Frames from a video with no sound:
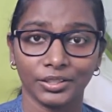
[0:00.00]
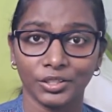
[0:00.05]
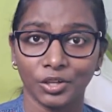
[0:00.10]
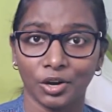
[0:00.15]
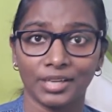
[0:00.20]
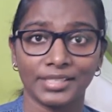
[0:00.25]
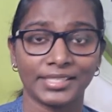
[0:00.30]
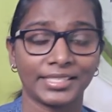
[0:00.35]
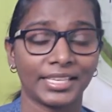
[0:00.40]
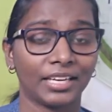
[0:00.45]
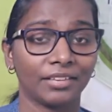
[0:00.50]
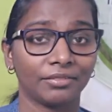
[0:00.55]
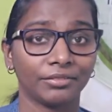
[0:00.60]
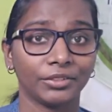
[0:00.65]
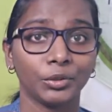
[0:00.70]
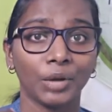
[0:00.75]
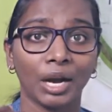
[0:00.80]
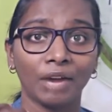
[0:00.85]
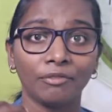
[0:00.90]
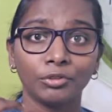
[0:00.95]
yourself.
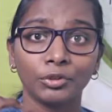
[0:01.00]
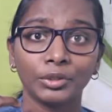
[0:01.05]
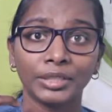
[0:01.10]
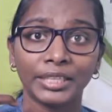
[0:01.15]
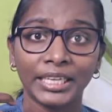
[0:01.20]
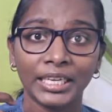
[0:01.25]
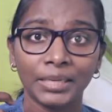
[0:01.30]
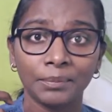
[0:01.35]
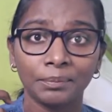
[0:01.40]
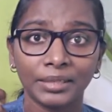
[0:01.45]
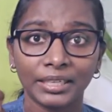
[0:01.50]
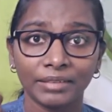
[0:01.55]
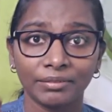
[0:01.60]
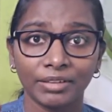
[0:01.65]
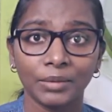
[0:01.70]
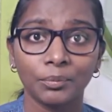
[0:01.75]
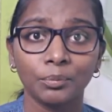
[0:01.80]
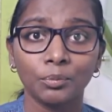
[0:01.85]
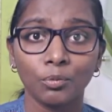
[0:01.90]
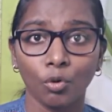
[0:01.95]
You have to keep
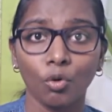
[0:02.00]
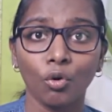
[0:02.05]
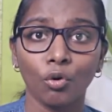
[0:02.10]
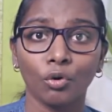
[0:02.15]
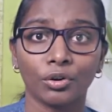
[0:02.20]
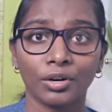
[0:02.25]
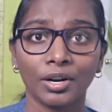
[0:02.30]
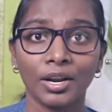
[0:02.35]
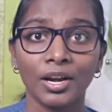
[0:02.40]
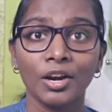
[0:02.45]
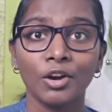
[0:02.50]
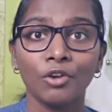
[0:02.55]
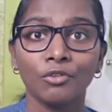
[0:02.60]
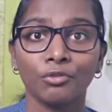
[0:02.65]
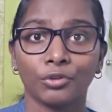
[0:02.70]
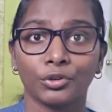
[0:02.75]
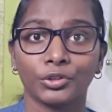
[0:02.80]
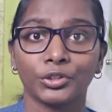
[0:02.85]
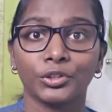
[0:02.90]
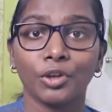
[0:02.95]
giving more
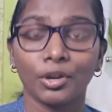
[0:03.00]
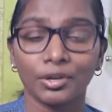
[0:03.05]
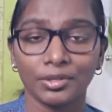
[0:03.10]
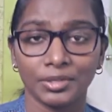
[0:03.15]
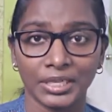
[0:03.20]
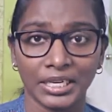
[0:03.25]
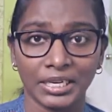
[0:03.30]
for your